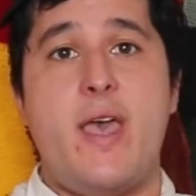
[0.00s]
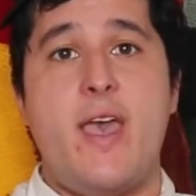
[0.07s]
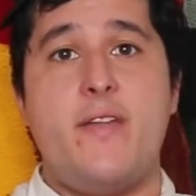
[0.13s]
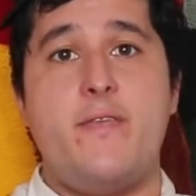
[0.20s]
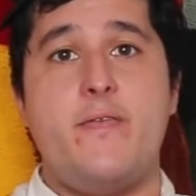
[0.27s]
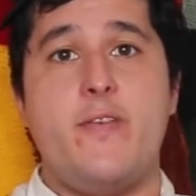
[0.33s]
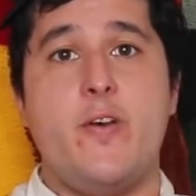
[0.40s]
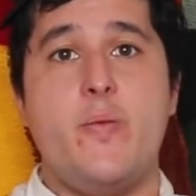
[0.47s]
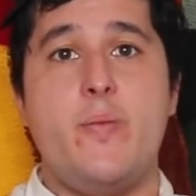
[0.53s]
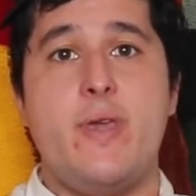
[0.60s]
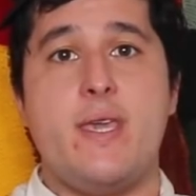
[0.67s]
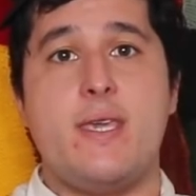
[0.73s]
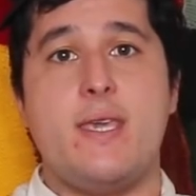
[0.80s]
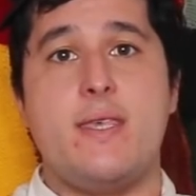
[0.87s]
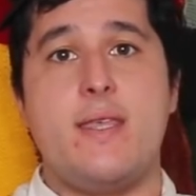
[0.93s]
bad
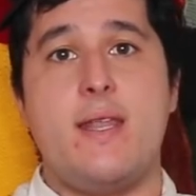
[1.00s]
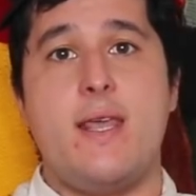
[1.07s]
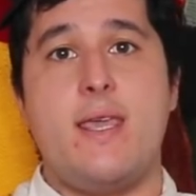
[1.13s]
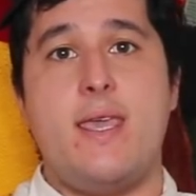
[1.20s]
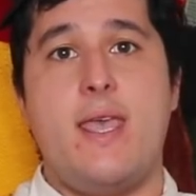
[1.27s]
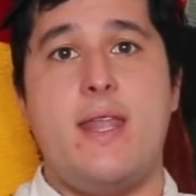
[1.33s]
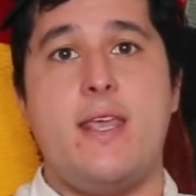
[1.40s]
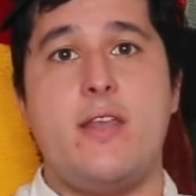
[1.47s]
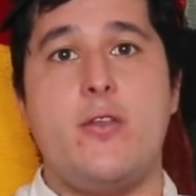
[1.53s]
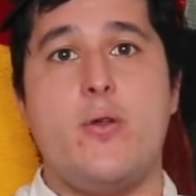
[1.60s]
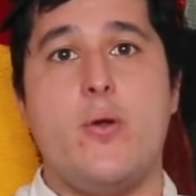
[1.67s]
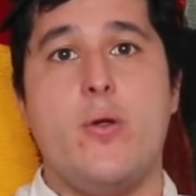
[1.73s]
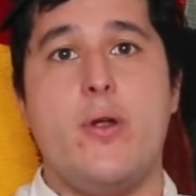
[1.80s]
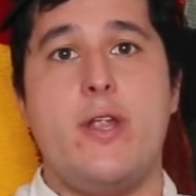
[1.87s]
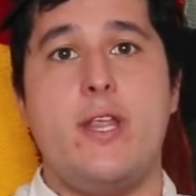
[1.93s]
filmmaking that I can't
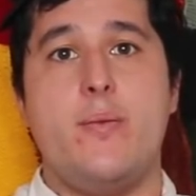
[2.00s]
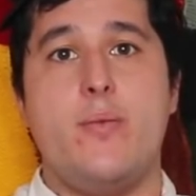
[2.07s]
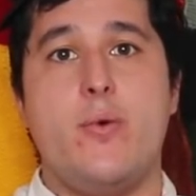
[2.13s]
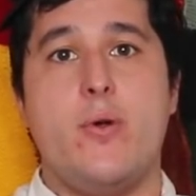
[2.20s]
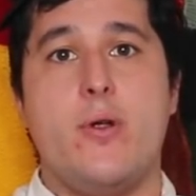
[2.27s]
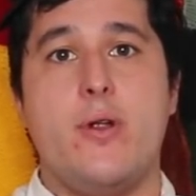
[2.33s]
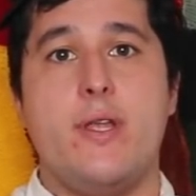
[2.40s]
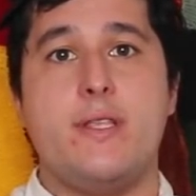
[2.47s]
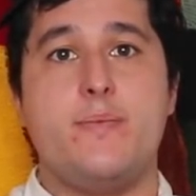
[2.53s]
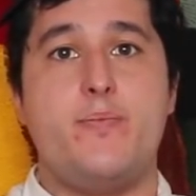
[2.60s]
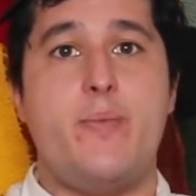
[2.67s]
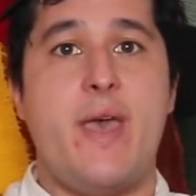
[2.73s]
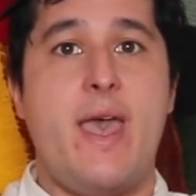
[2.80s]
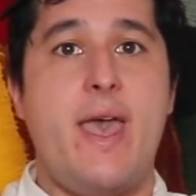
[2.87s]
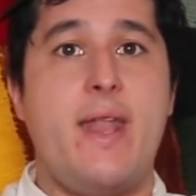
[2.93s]
ignore anymore, it's
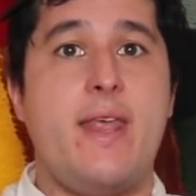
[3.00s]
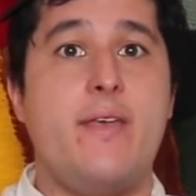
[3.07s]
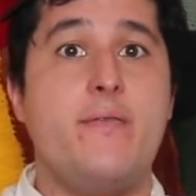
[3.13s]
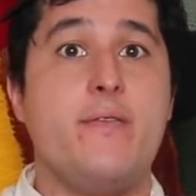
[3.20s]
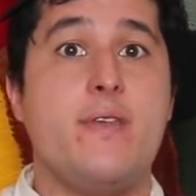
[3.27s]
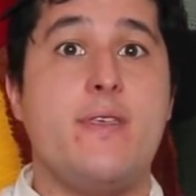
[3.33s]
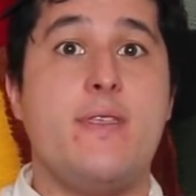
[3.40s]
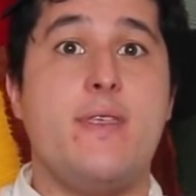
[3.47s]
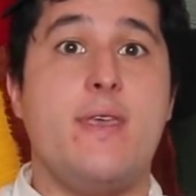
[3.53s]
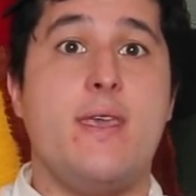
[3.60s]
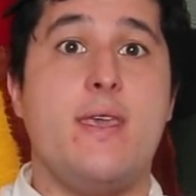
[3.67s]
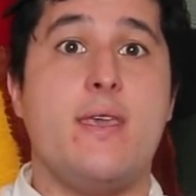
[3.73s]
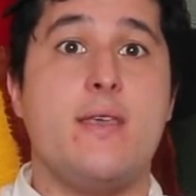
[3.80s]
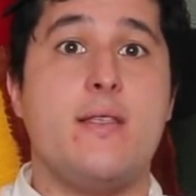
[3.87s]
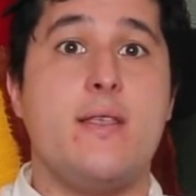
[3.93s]
bad
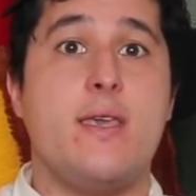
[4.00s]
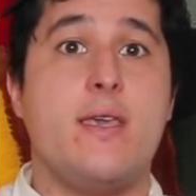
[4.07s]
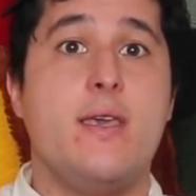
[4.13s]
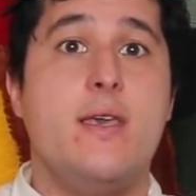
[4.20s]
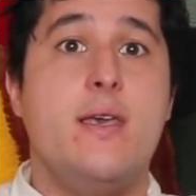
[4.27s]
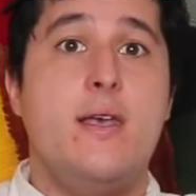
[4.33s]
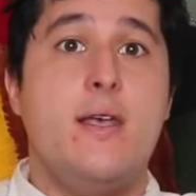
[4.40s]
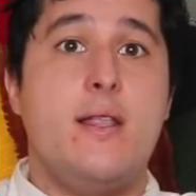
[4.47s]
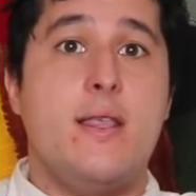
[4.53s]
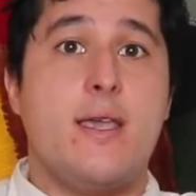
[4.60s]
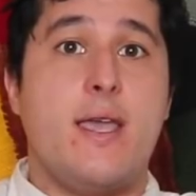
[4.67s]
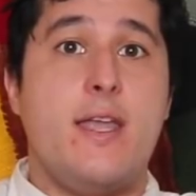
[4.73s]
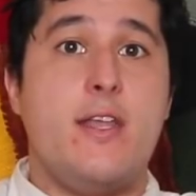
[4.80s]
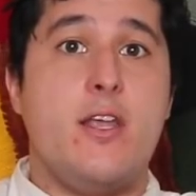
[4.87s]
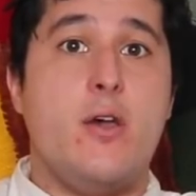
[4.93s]
everything. Like
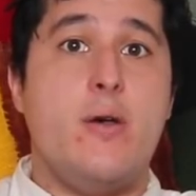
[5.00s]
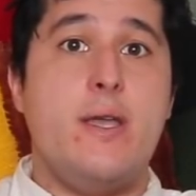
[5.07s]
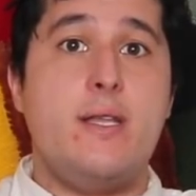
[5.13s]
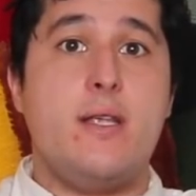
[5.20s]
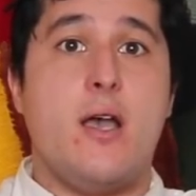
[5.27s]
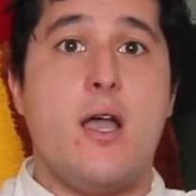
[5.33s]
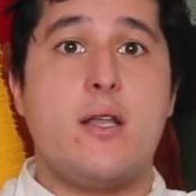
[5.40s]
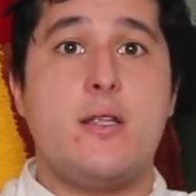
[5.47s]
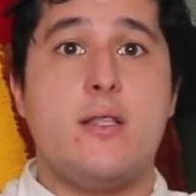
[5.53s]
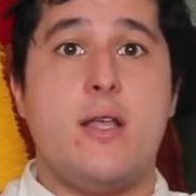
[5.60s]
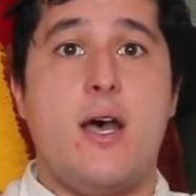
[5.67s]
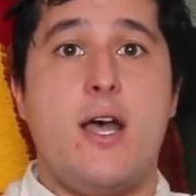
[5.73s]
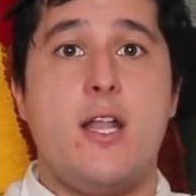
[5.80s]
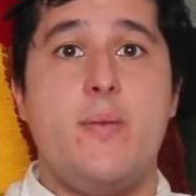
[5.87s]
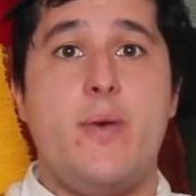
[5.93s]
I know I talked a
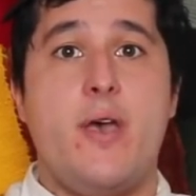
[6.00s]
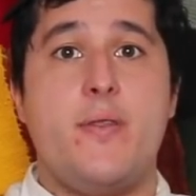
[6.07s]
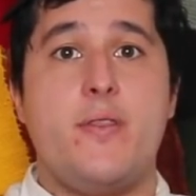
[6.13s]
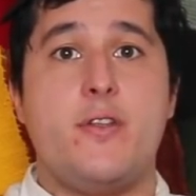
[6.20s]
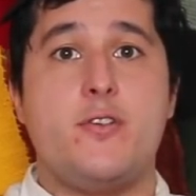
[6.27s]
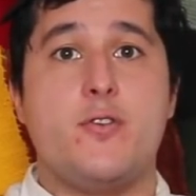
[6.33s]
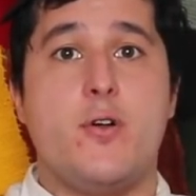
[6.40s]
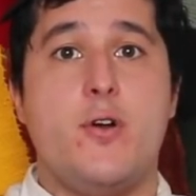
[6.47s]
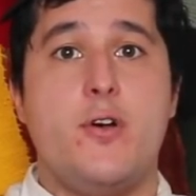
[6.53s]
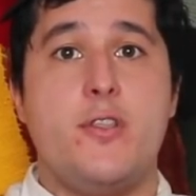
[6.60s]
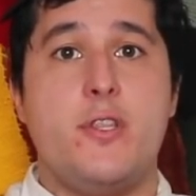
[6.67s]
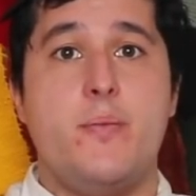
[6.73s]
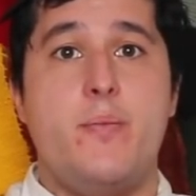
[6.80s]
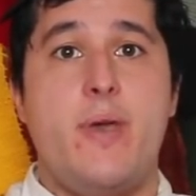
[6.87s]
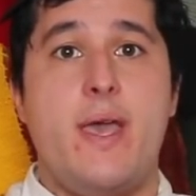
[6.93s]
lot about the troll
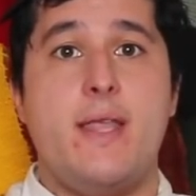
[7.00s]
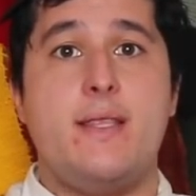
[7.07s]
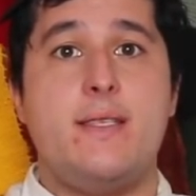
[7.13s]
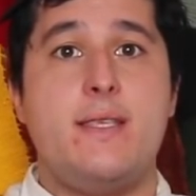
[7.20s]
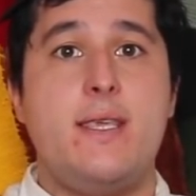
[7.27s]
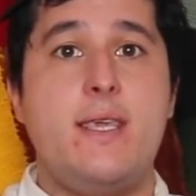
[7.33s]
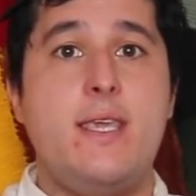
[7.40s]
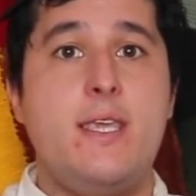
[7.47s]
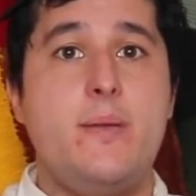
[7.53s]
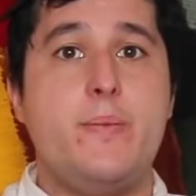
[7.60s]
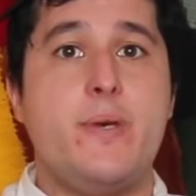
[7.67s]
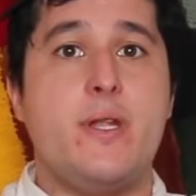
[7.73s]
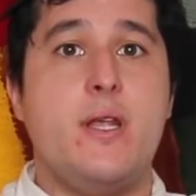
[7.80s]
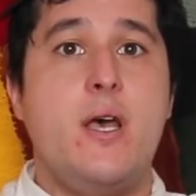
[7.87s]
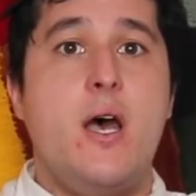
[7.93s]
in the bed scene,
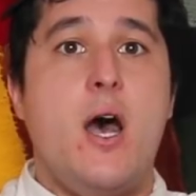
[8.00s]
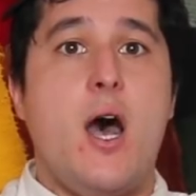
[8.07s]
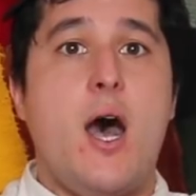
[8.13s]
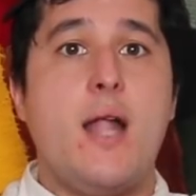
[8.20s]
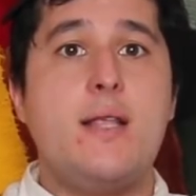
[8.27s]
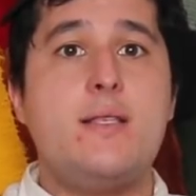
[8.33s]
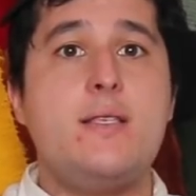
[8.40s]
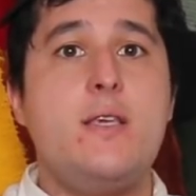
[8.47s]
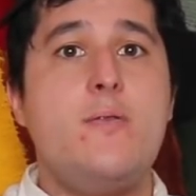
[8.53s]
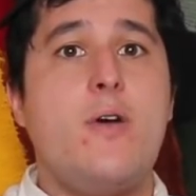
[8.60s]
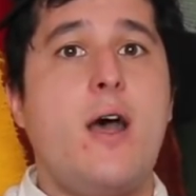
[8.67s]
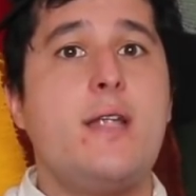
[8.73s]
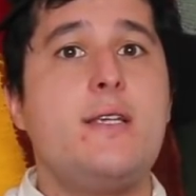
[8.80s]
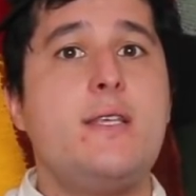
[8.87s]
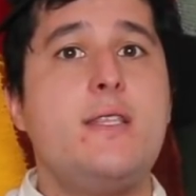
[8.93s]
but honestly,
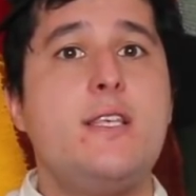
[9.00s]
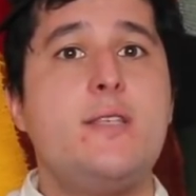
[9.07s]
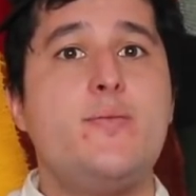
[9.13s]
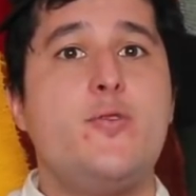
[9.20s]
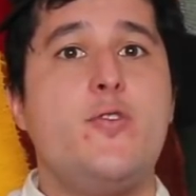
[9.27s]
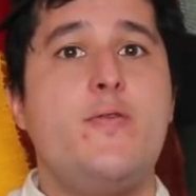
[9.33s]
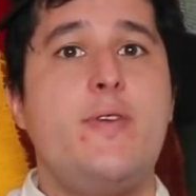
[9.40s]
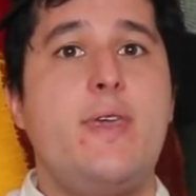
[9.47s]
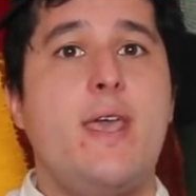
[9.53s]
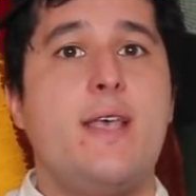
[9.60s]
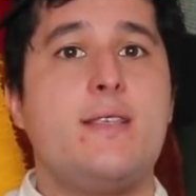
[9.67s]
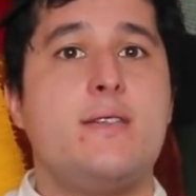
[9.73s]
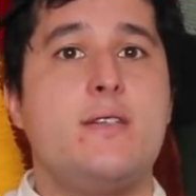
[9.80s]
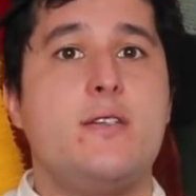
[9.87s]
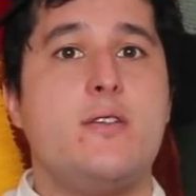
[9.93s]
watching this movie
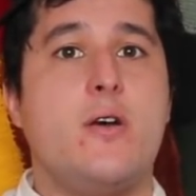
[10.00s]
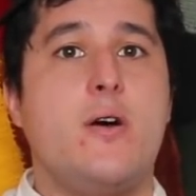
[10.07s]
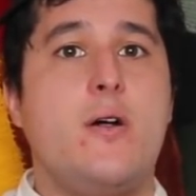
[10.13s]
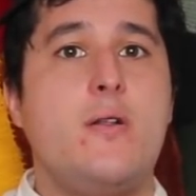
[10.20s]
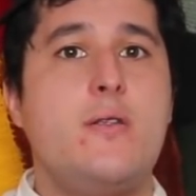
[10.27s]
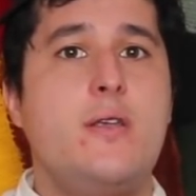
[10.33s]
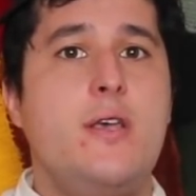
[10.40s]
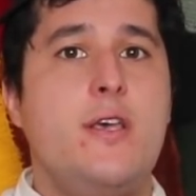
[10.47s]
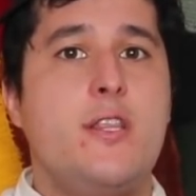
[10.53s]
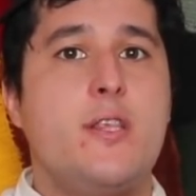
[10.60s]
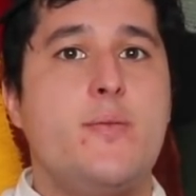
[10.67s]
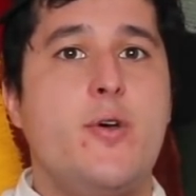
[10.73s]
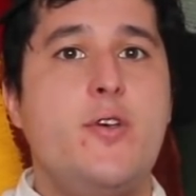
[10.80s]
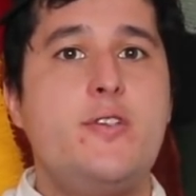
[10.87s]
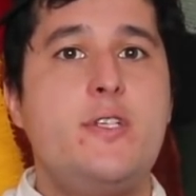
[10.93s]
as an adult,
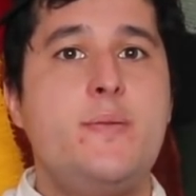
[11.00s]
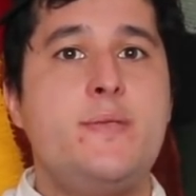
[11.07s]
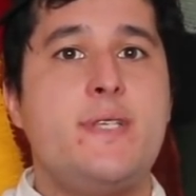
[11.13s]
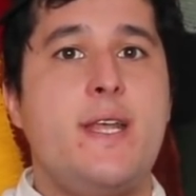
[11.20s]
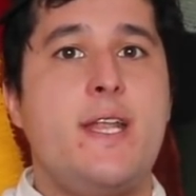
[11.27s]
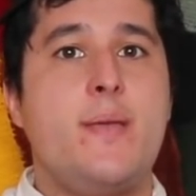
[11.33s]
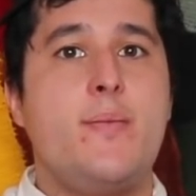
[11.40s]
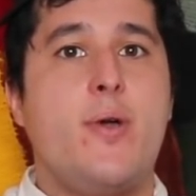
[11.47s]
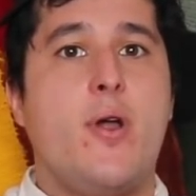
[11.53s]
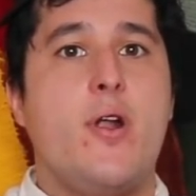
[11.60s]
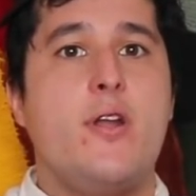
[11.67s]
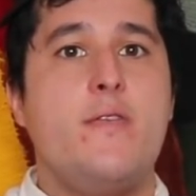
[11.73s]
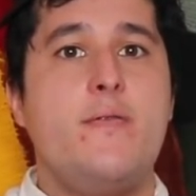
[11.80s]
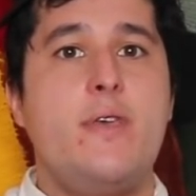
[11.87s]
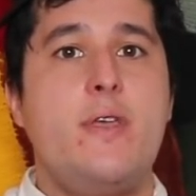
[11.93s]
the most upsetting
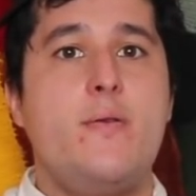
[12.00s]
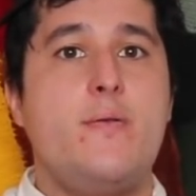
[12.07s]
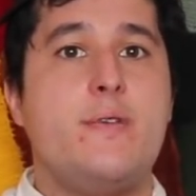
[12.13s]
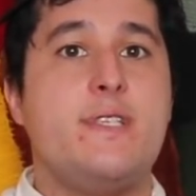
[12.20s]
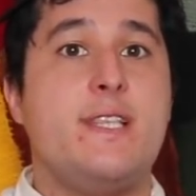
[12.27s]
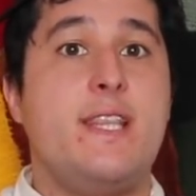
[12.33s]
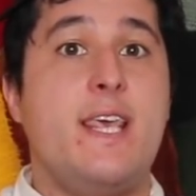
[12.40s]
part of it was